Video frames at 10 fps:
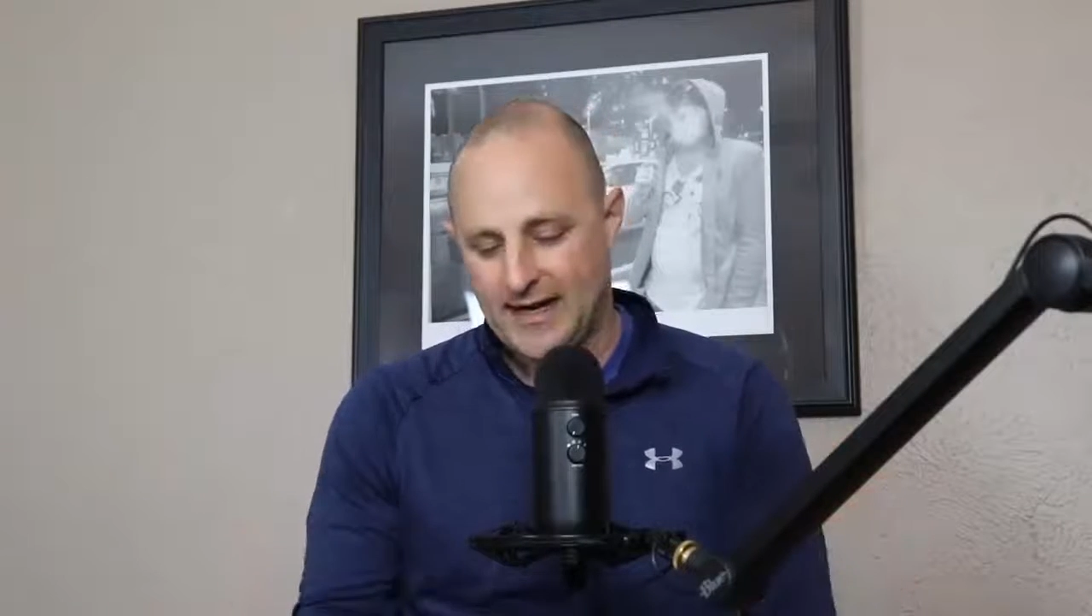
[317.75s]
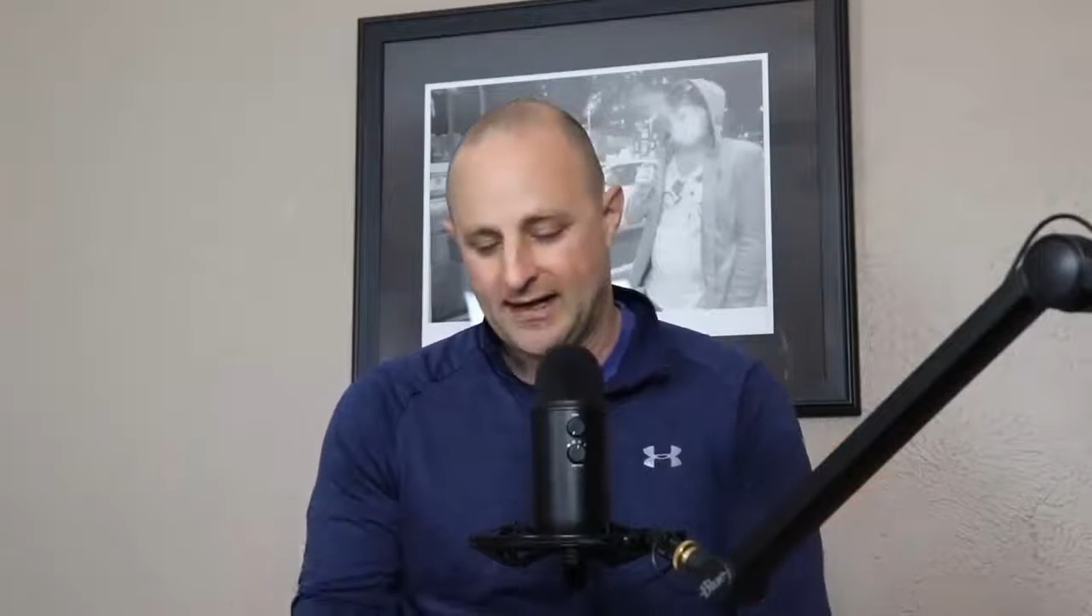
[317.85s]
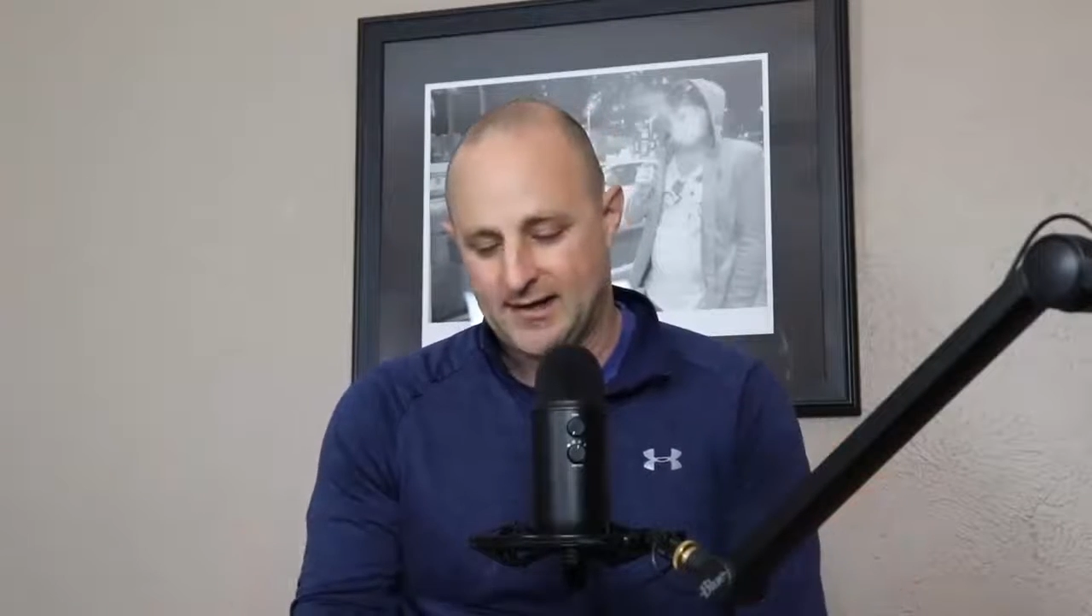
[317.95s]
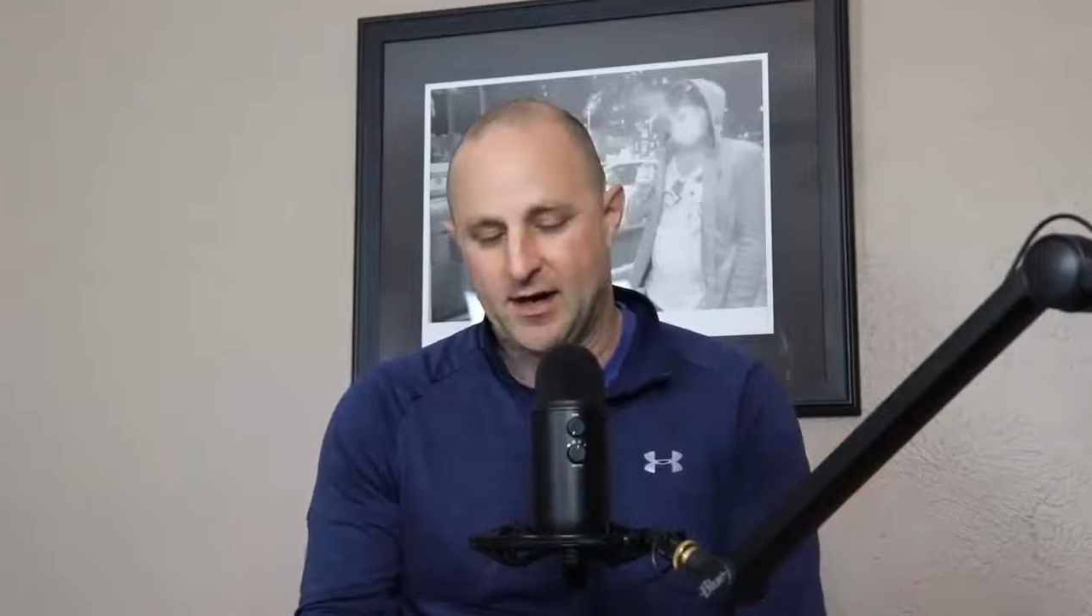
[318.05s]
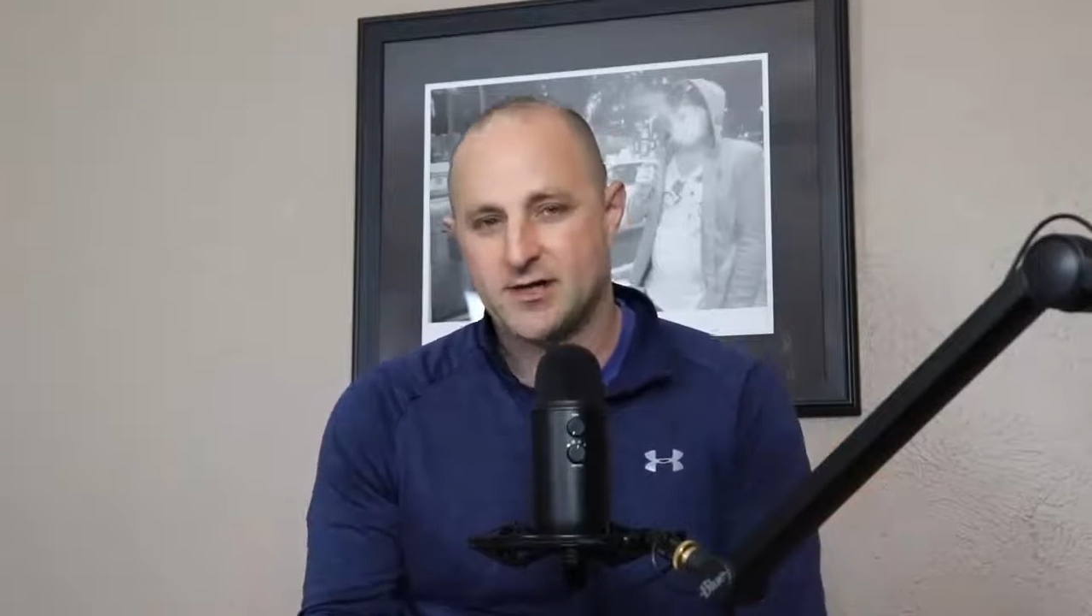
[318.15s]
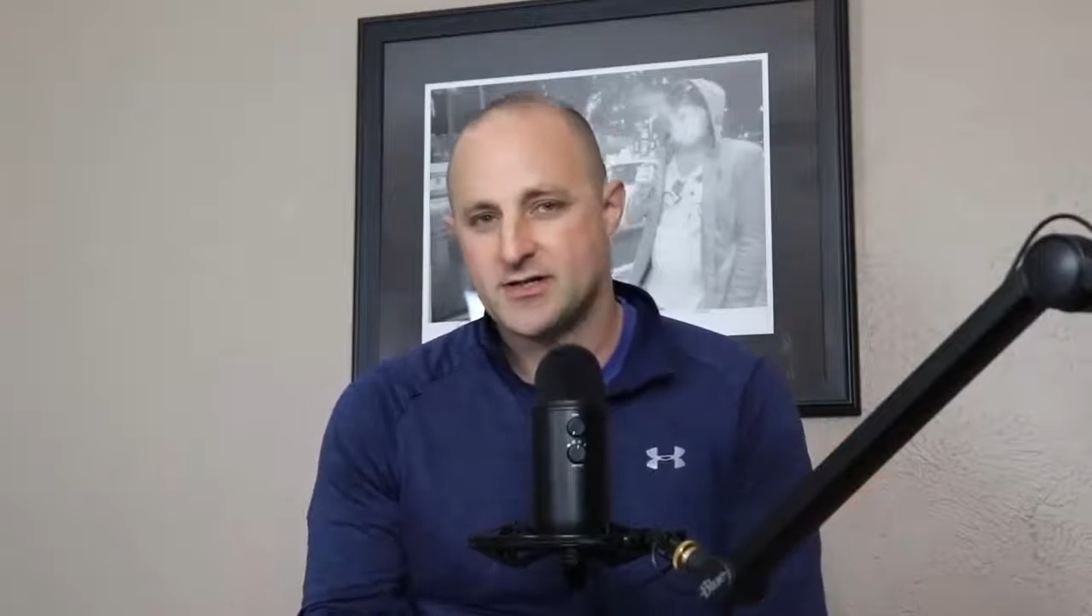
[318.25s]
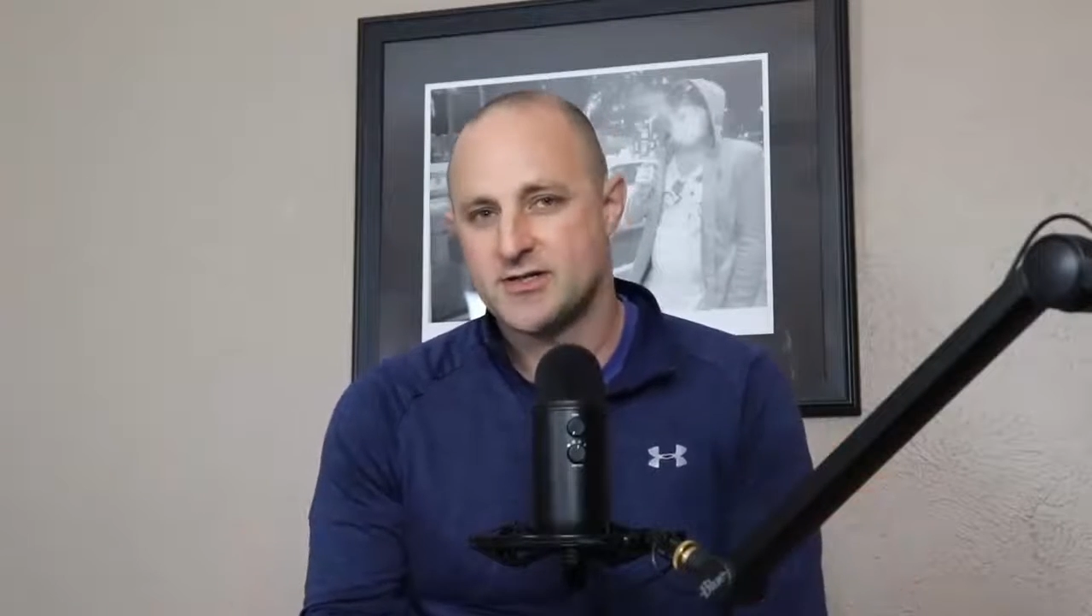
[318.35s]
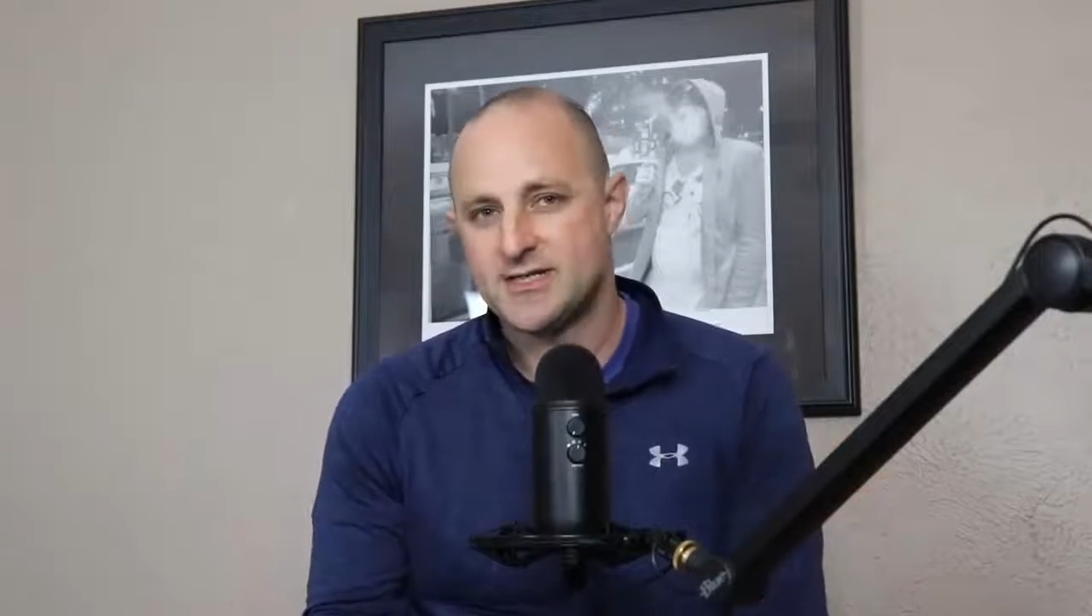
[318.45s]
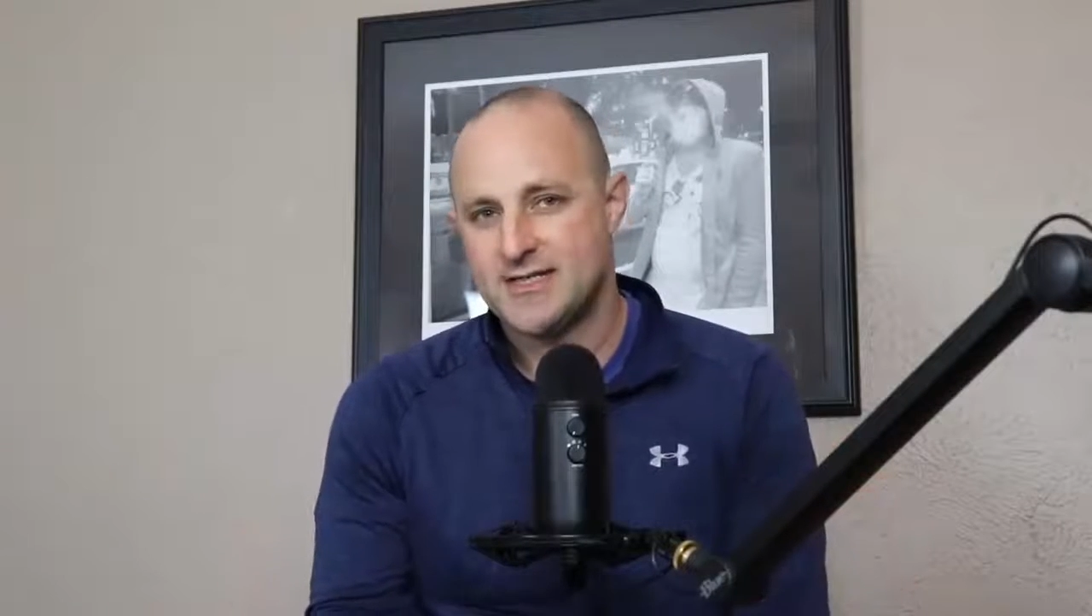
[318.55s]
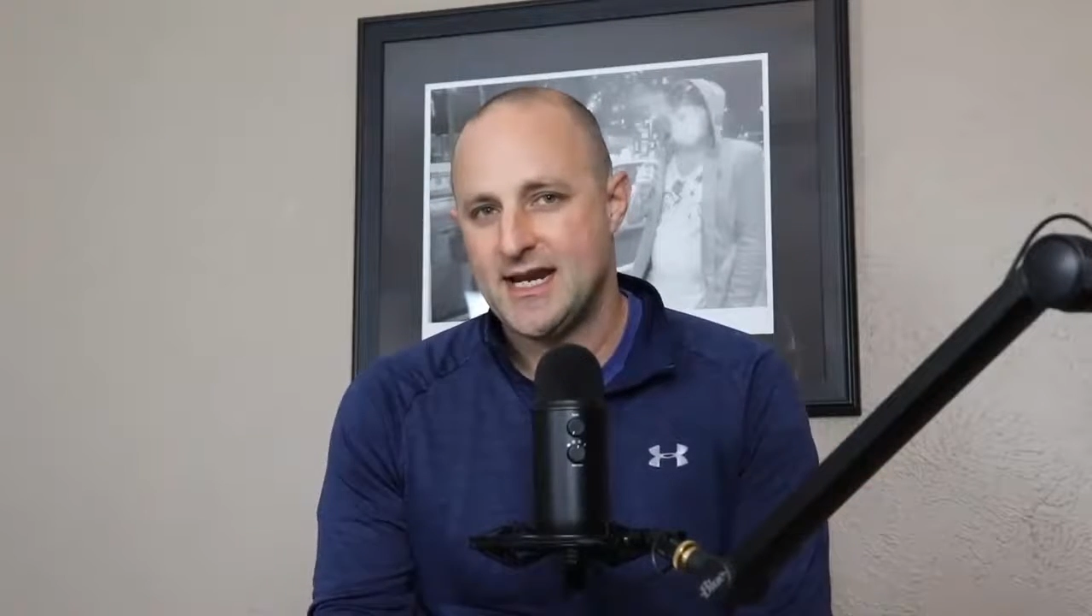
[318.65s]
and
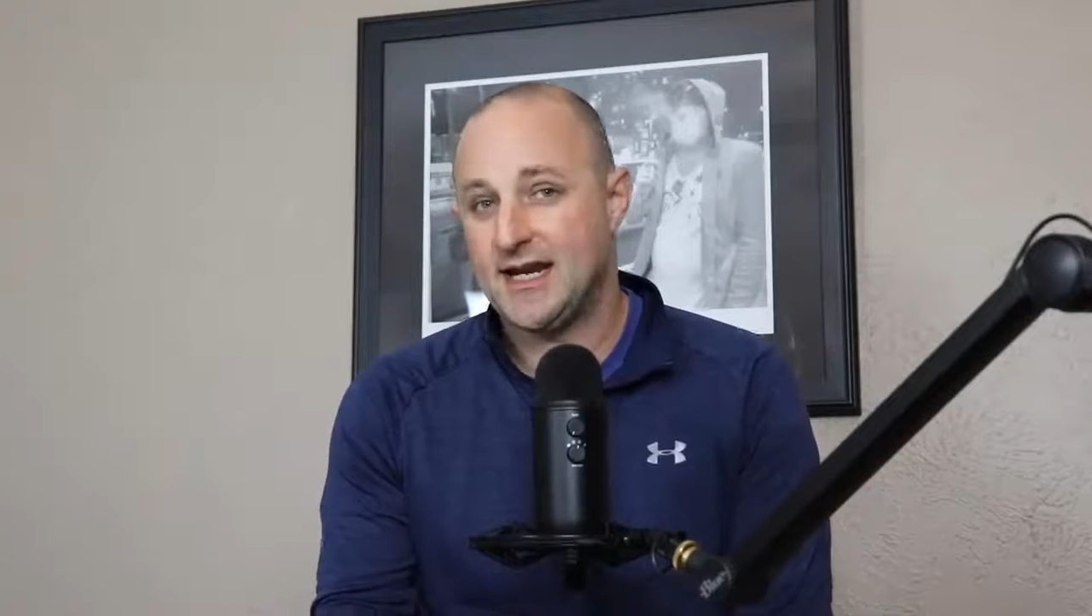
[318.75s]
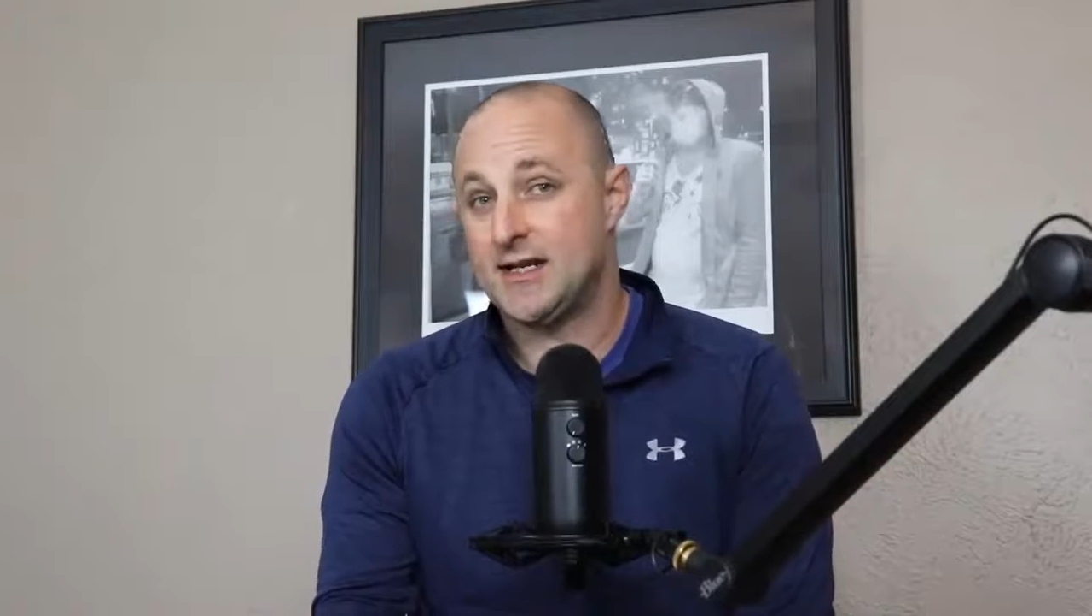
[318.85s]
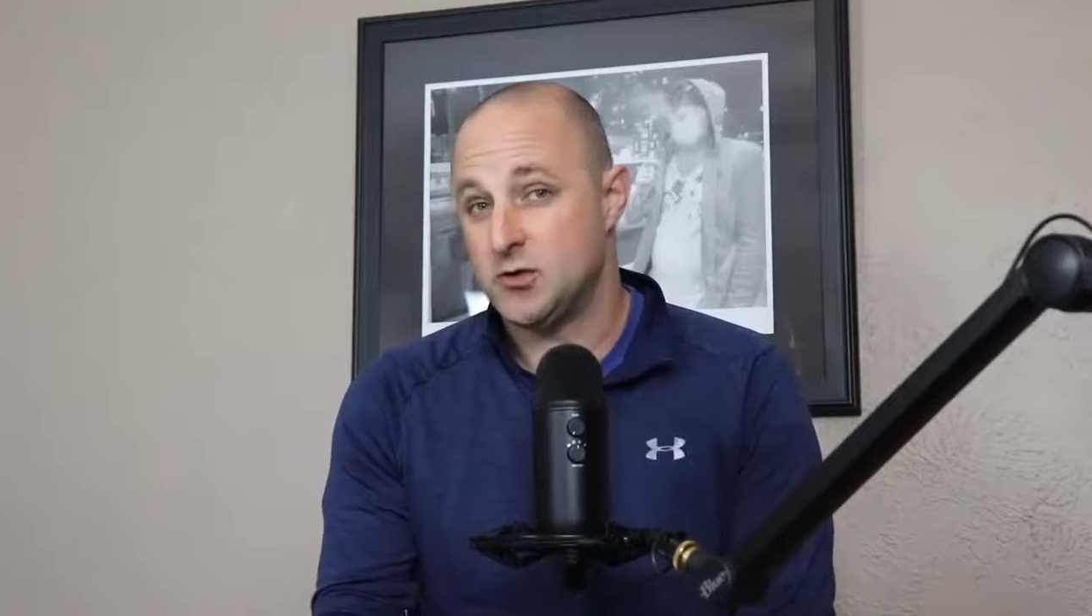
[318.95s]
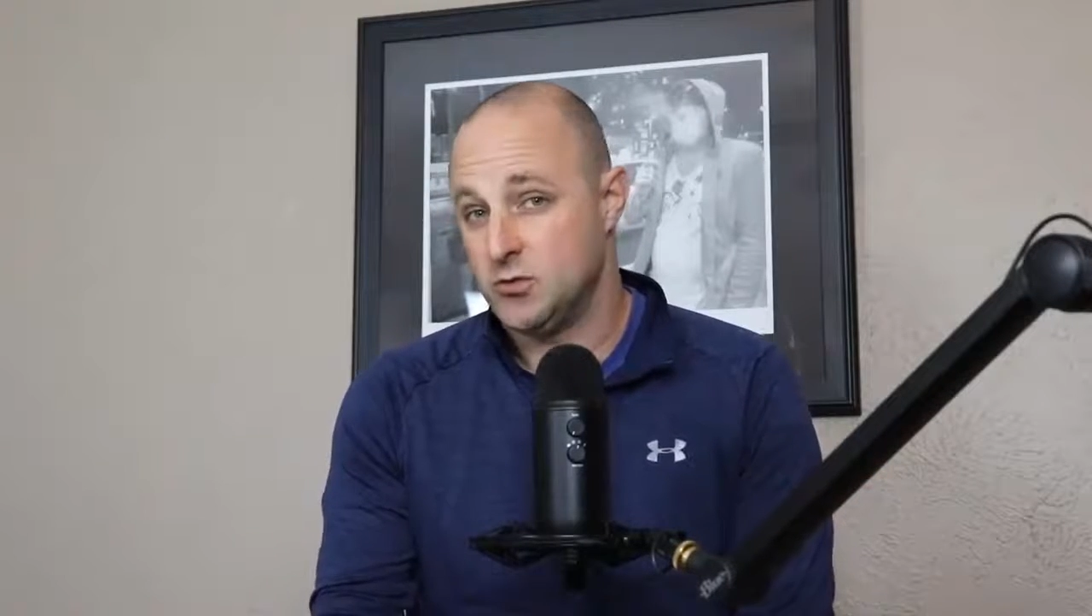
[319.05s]
understand